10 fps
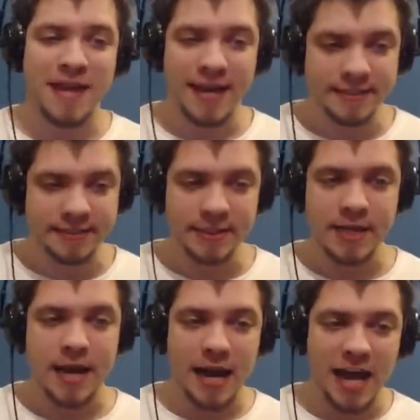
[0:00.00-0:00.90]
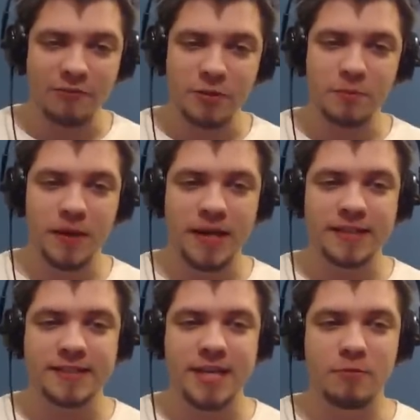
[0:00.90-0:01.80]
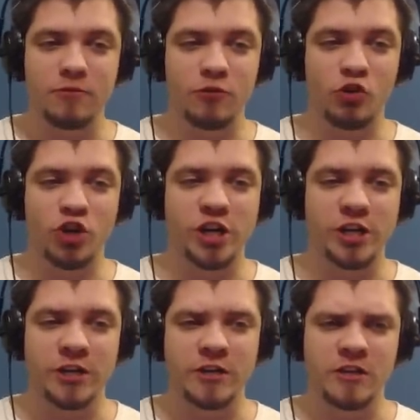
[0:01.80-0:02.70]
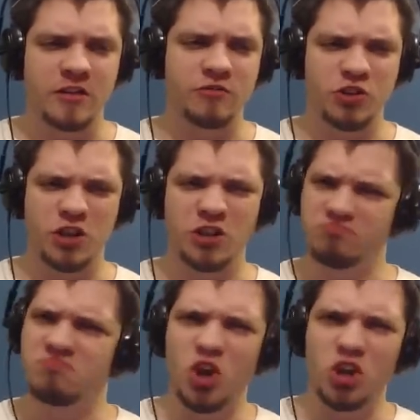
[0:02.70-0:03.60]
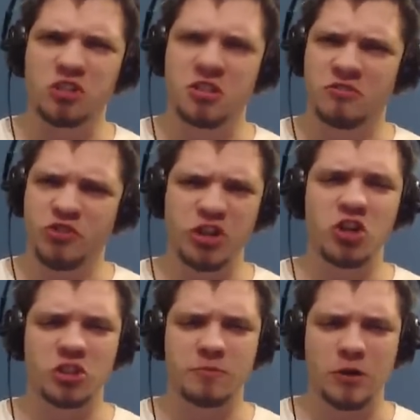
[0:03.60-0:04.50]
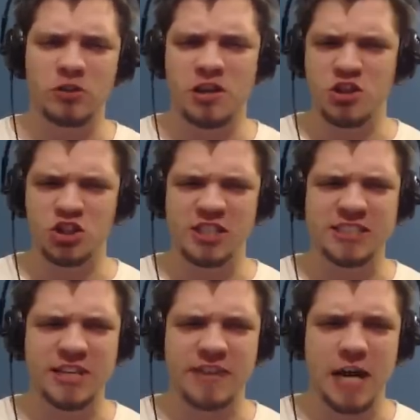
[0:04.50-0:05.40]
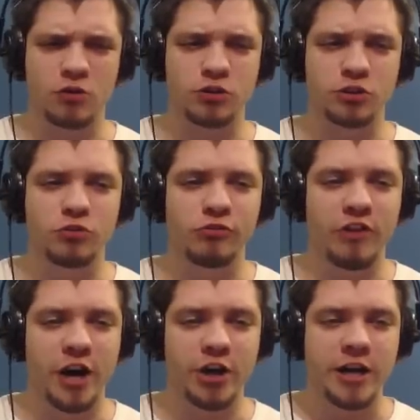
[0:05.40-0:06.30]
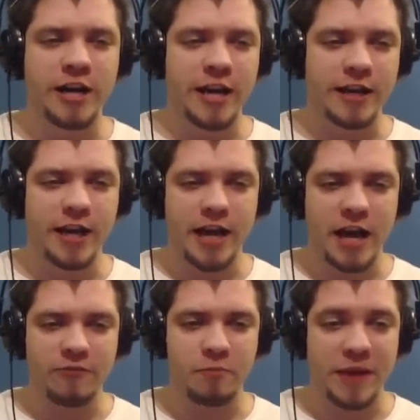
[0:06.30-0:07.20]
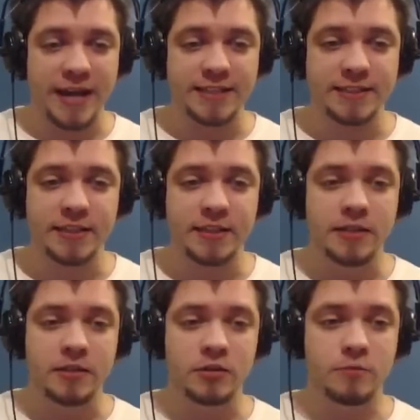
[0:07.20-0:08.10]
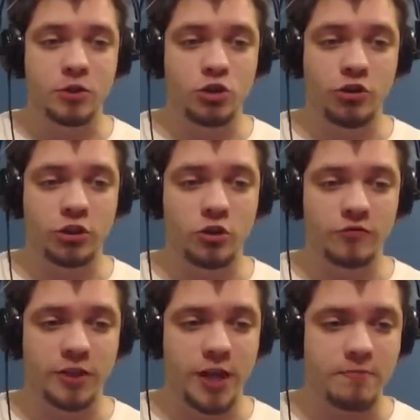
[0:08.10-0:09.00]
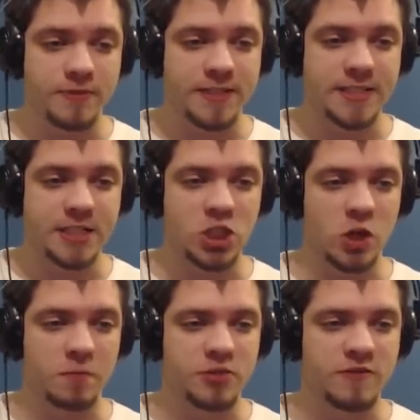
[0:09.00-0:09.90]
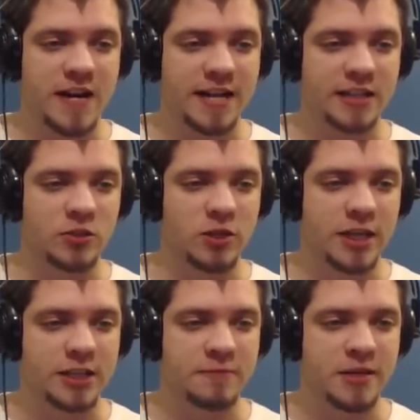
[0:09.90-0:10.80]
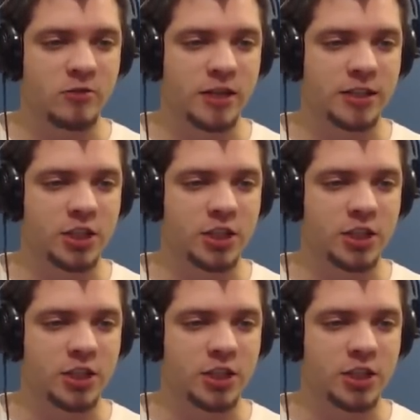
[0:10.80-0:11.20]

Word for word: Max. I have been playing this game for a lot, about 37 hours so far, and I have passed the majority of the game. Stop trying to hit me, you little